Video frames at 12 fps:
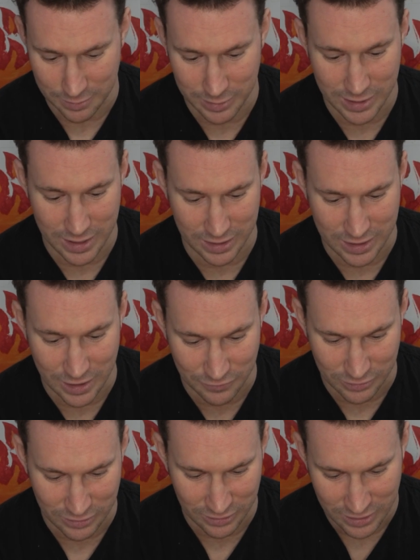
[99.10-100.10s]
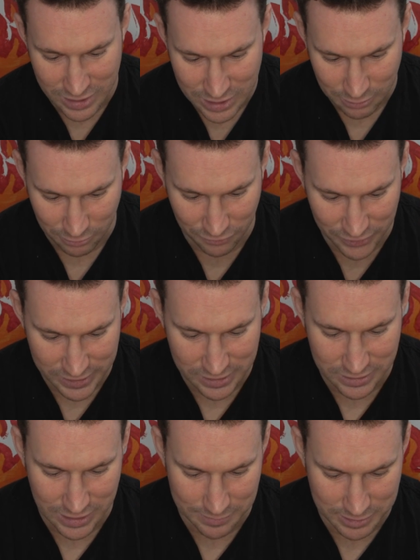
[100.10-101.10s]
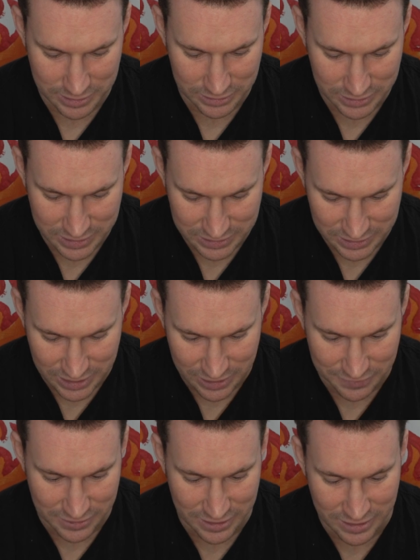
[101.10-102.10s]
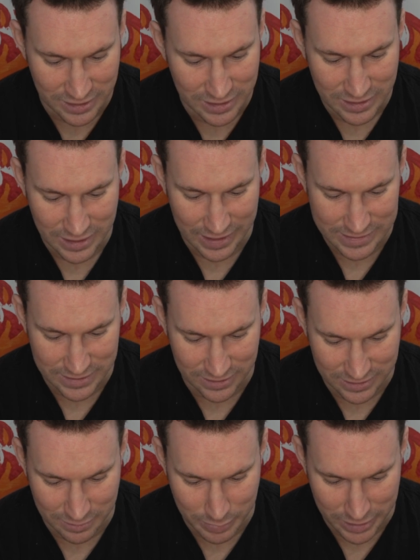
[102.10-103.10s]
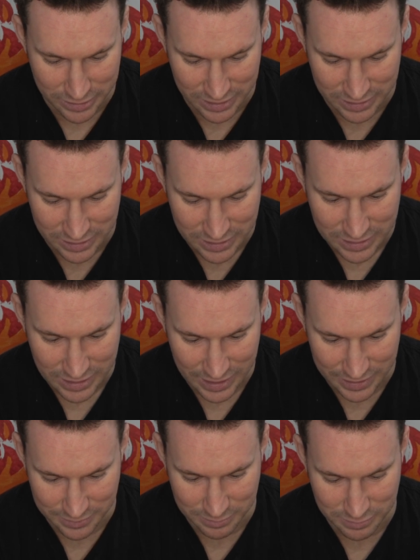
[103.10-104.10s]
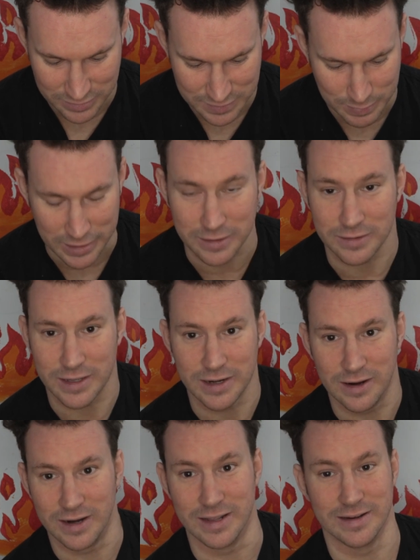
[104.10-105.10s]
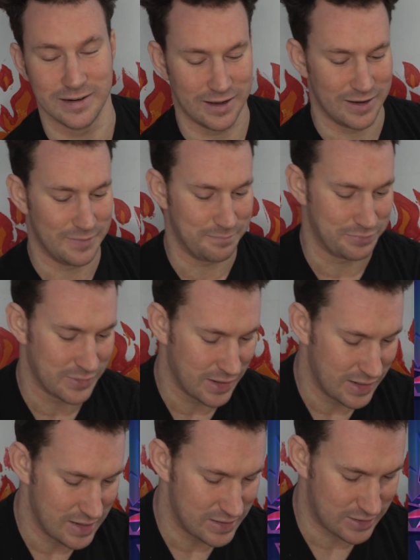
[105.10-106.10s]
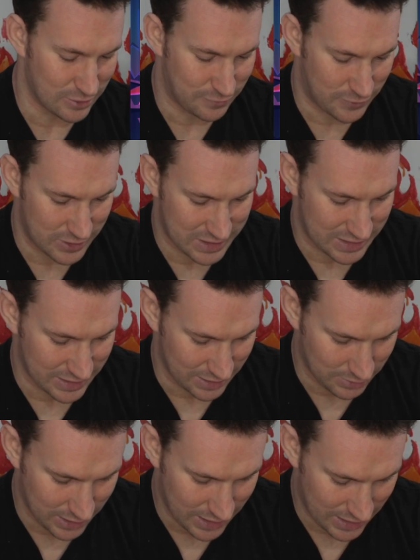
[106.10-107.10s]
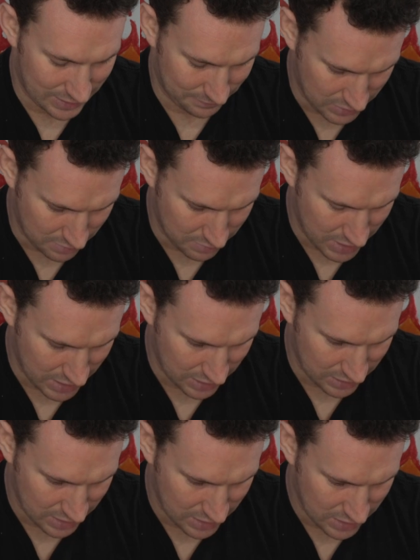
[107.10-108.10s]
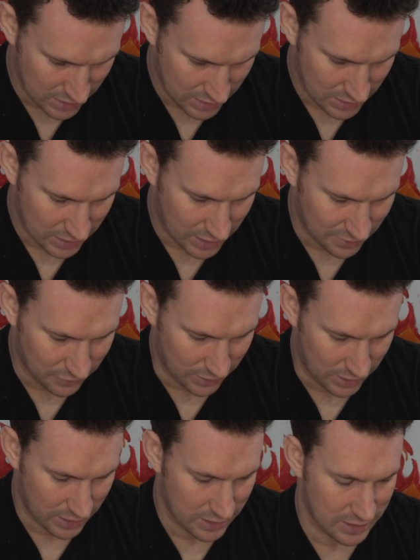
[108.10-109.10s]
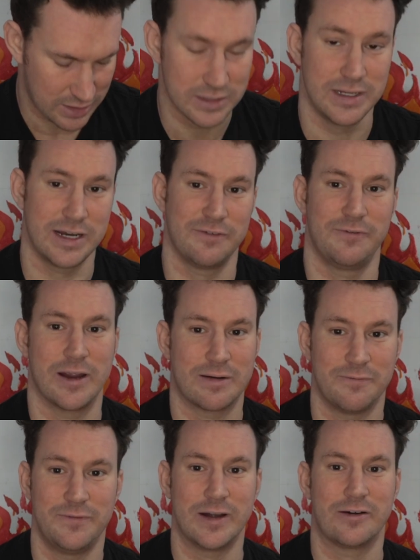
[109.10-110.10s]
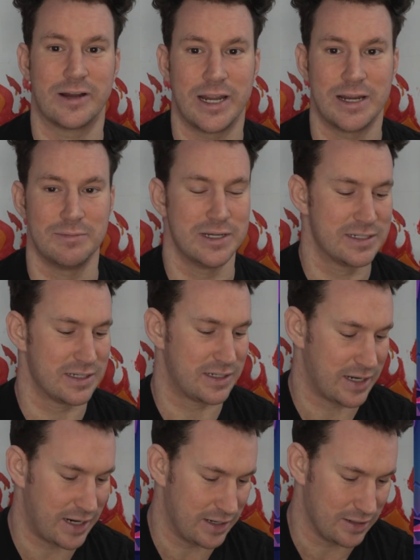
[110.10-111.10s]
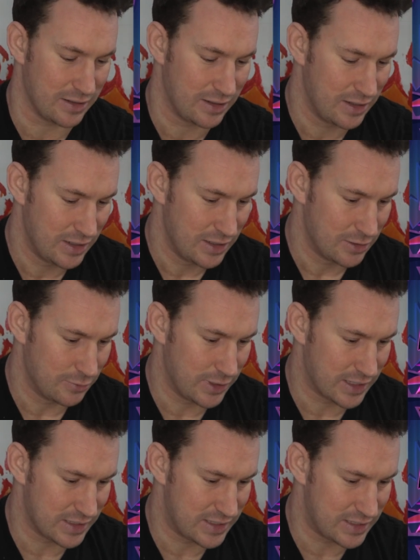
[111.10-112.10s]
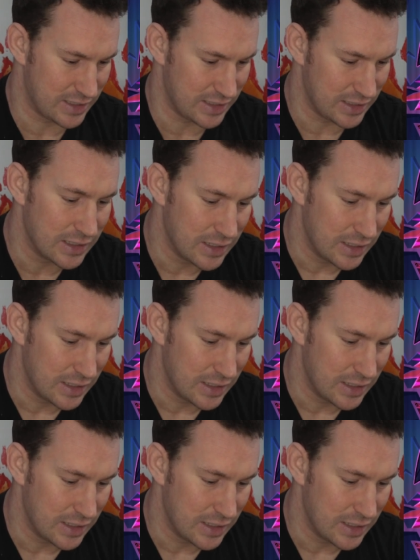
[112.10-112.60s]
and we got a cover reveal. I'm going to look at the cover and talk about it and speculate on it. So firstly, we got the main cover. Danny Phantom: Fair Game is the title. We can see